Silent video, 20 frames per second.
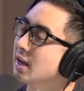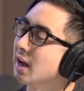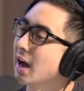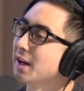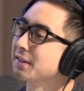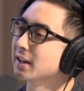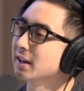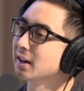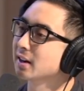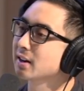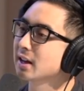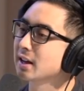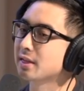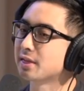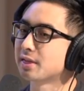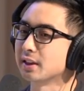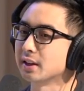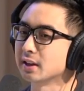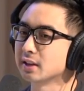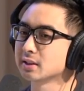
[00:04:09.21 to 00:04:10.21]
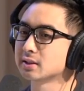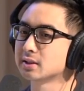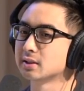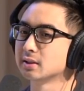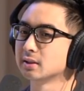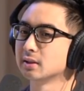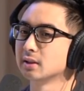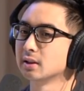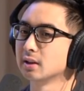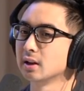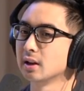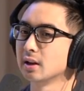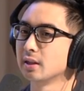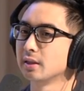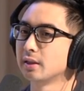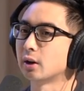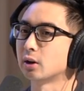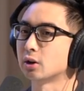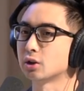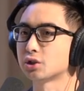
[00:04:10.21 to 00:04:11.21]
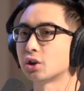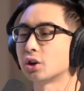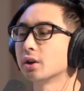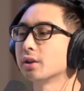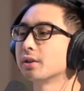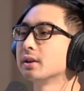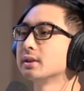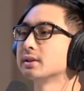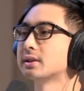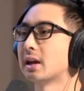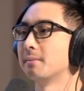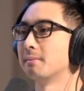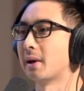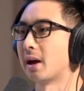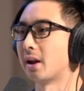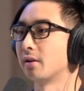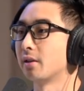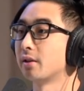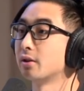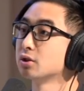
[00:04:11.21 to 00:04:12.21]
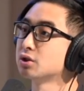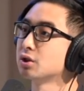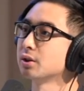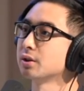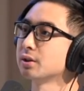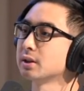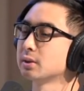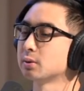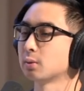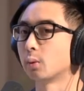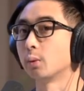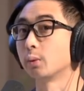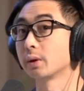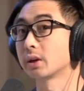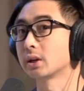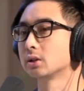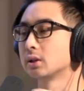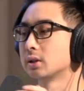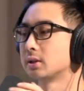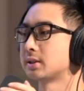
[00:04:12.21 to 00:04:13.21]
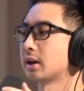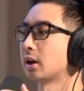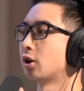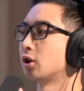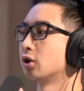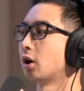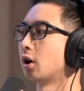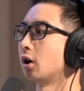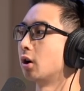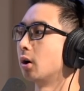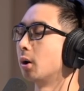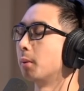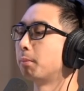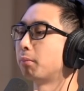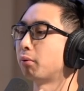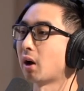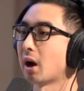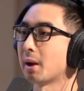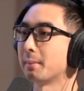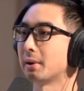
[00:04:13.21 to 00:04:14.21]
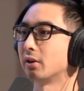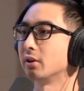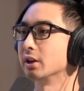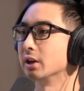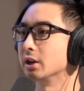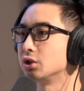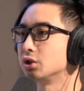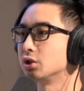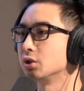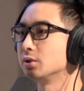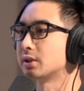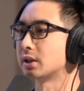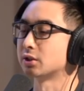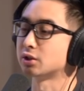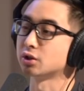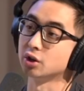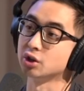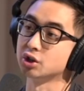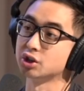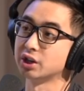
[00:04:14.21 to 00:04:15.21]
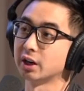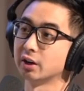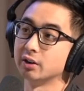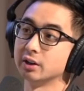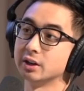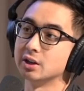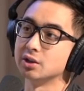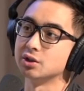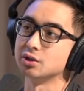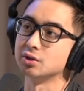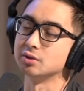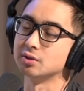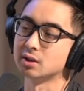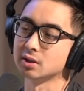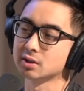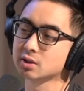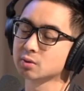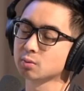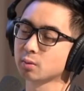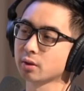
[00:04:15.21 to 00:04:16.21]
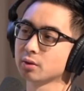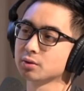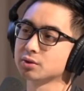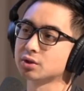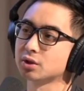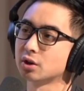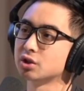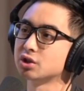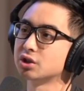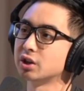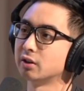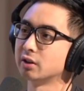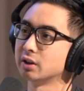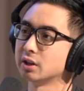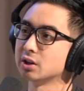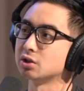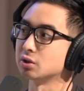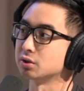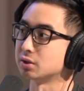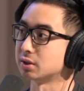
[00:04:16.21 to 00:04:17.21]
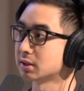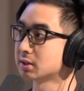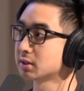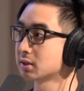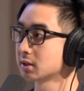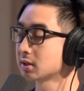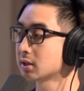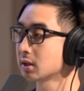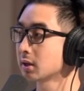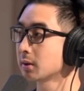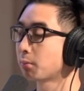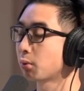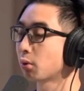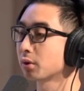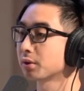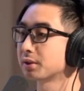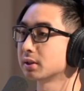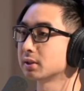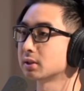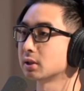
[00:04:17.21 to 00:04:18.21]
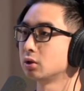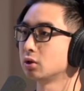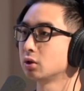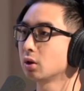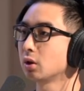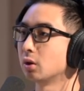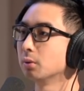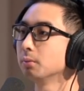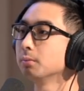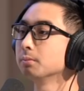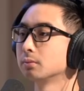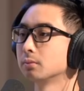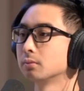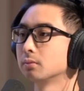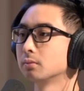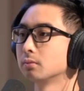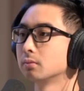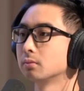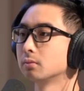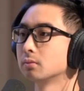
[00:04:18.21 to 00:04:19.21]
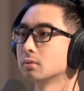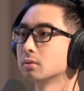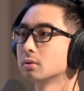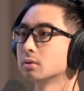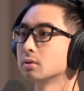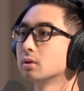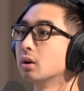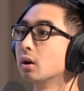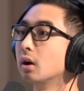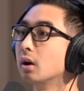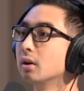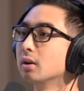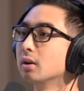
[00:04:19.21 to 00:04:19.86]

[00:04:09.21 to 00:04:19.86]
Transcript: At the end of the day, things... There are certain things that matter. There are certain things, well, we could say are, are, are primary issues and tertiary issues. This is one of those tertiary issues. It's it's an important thing to know. Secondary, right?